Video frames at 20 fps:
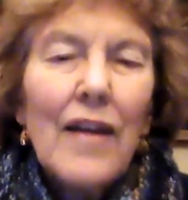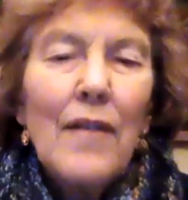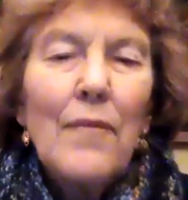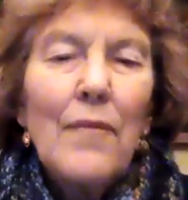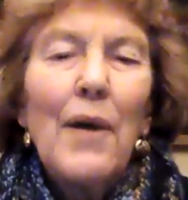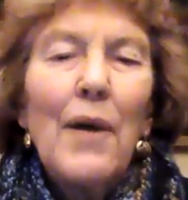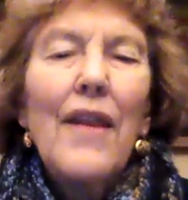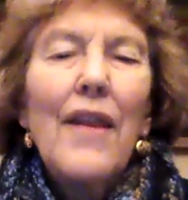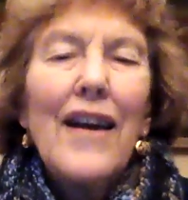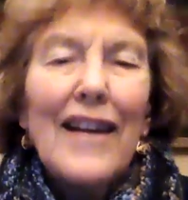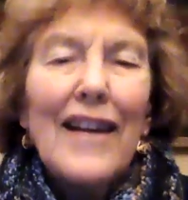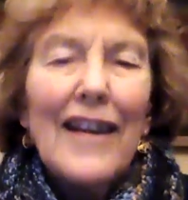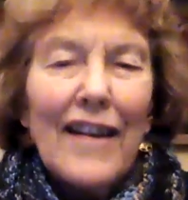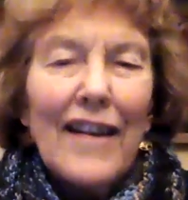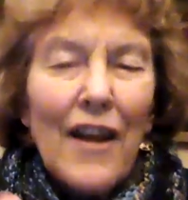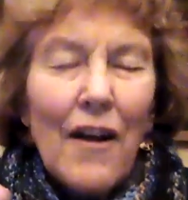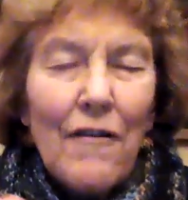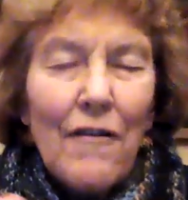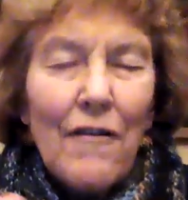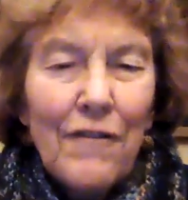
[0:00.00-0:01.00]
but
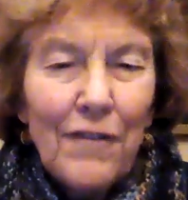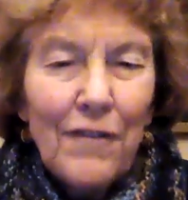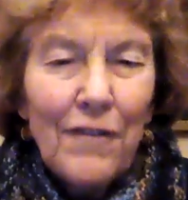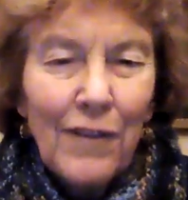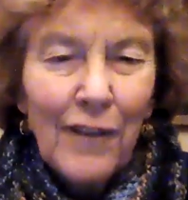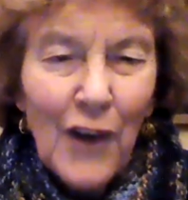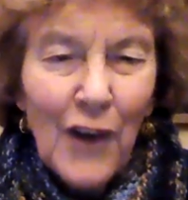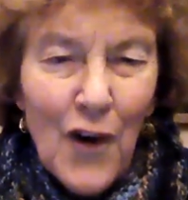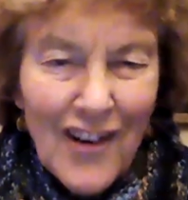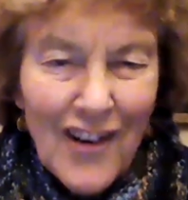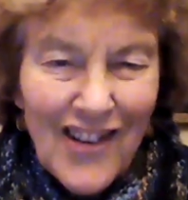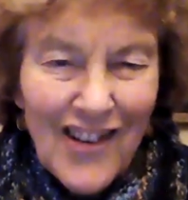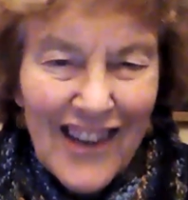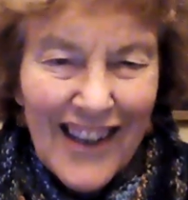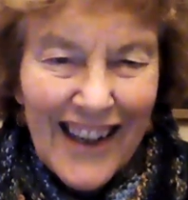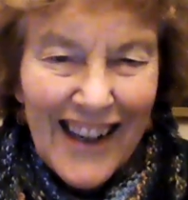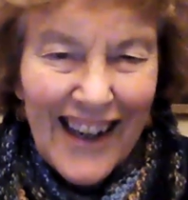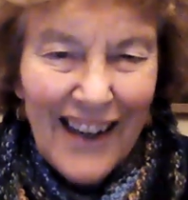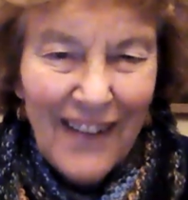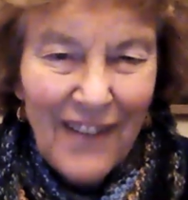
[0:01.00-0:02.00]
the
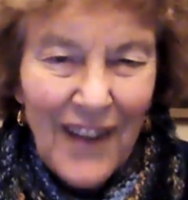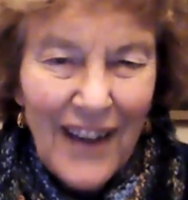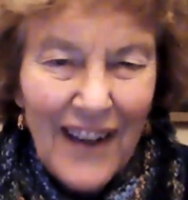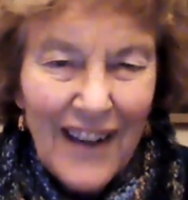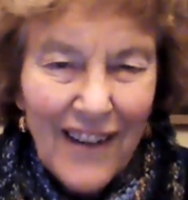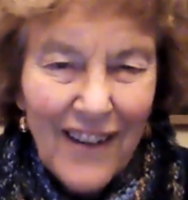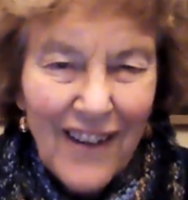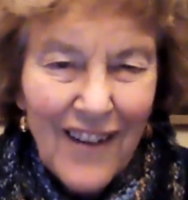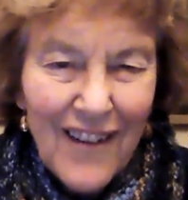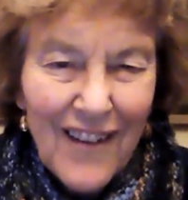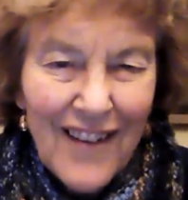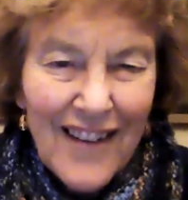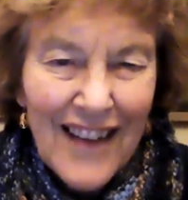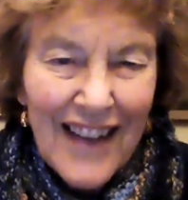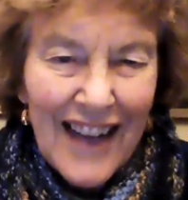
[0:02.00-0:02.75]
flourishing of the earth.